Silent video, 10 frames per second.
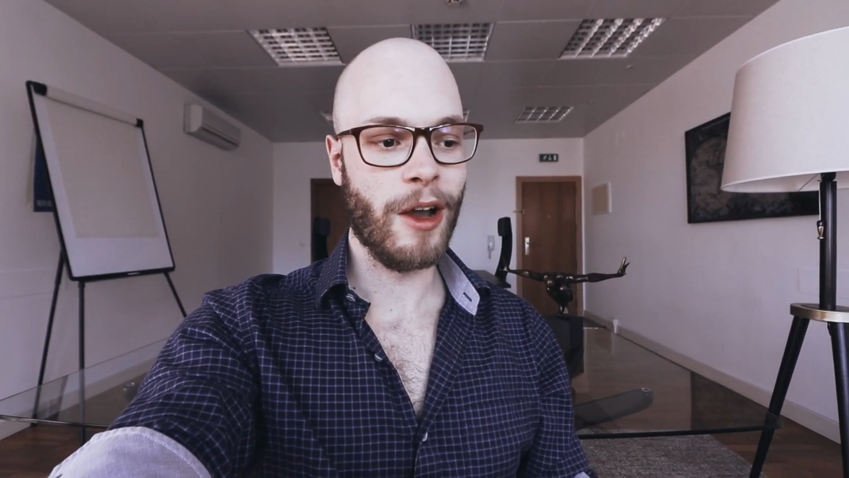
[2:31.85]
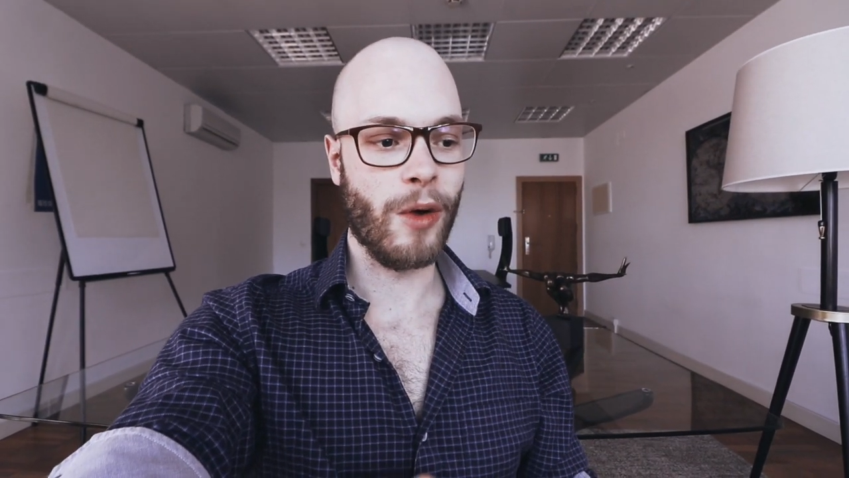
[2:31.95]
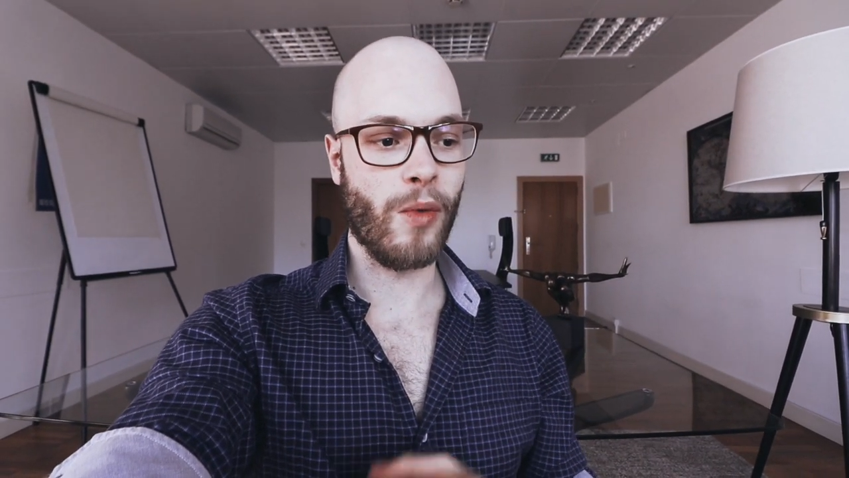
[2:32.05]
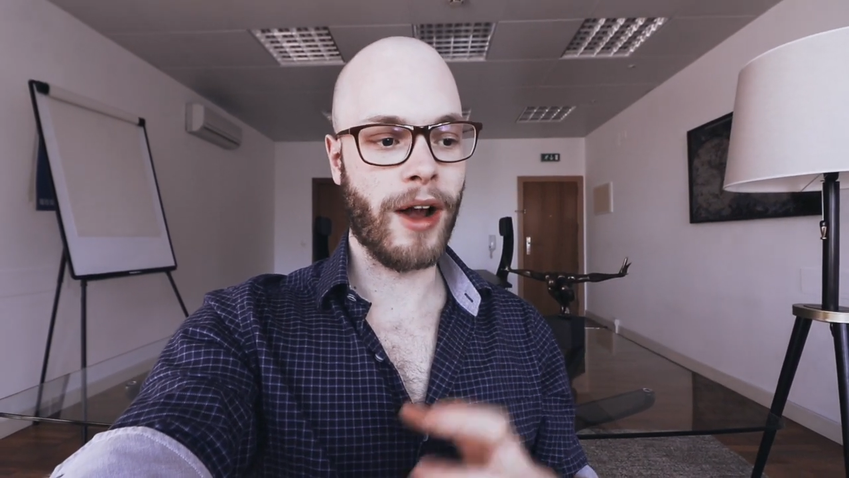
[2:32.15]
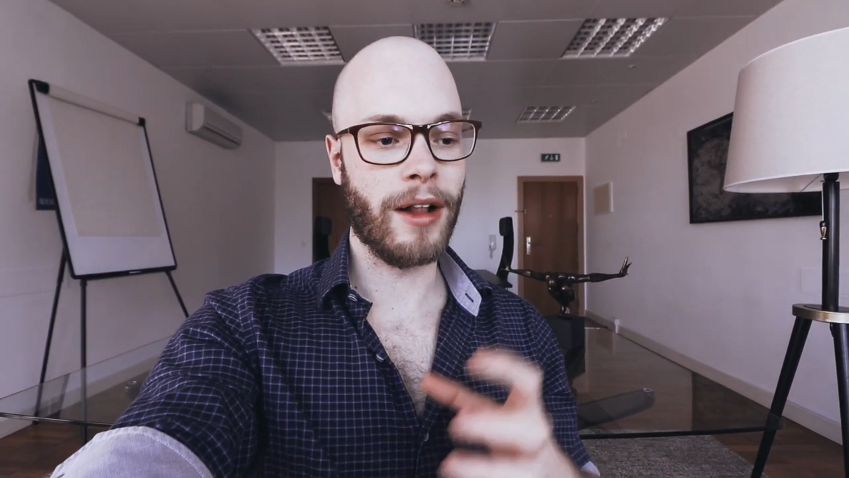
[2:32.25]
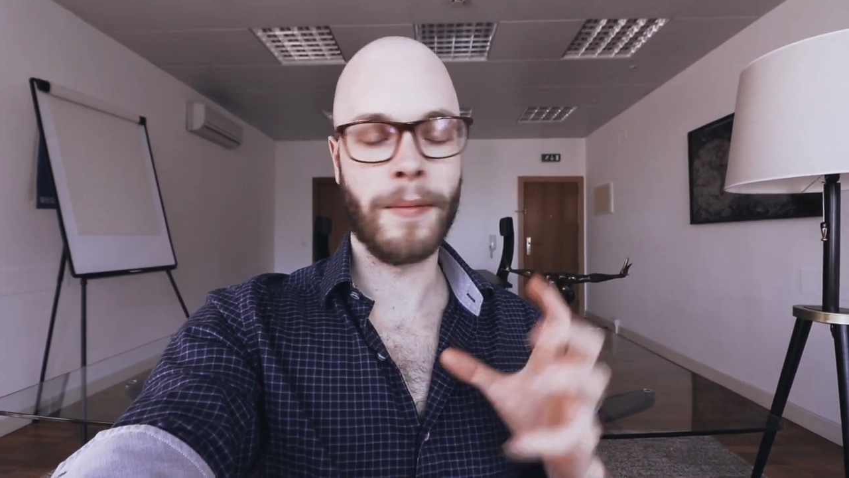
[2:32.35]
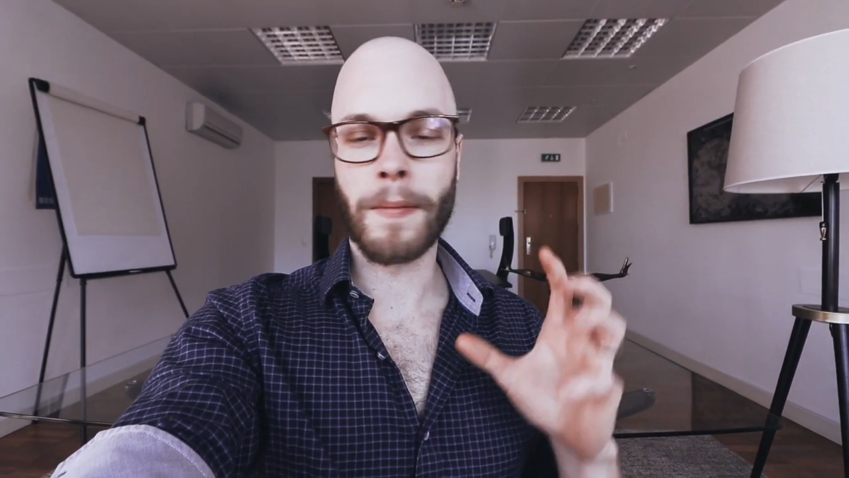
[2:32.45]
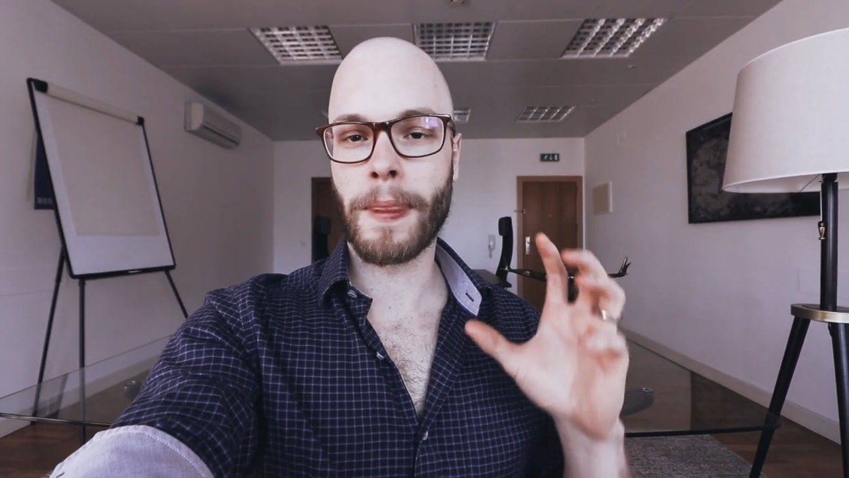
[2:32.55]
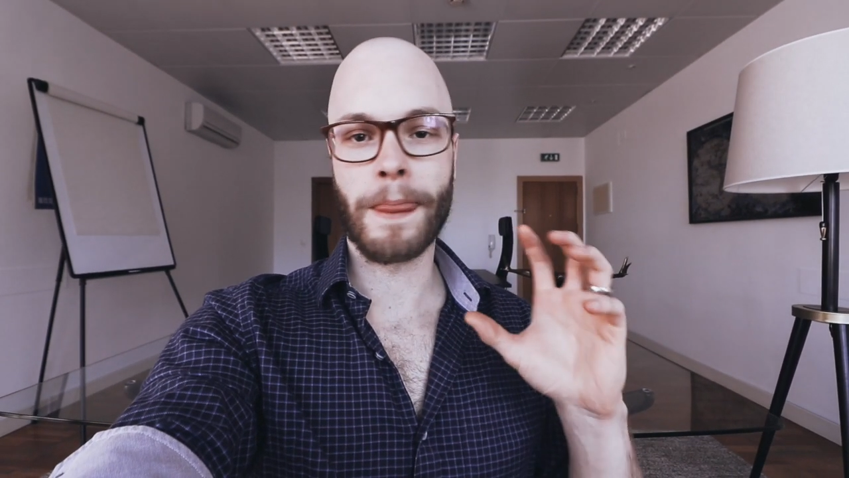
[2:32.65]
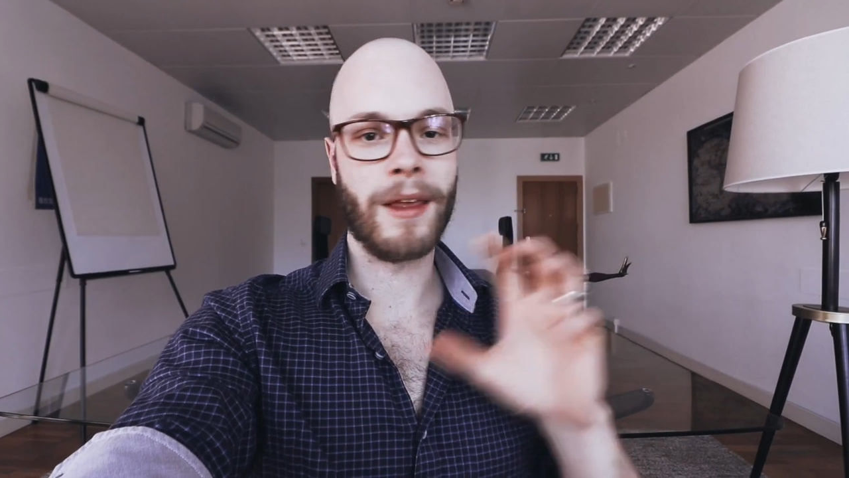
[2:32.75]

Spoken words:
well,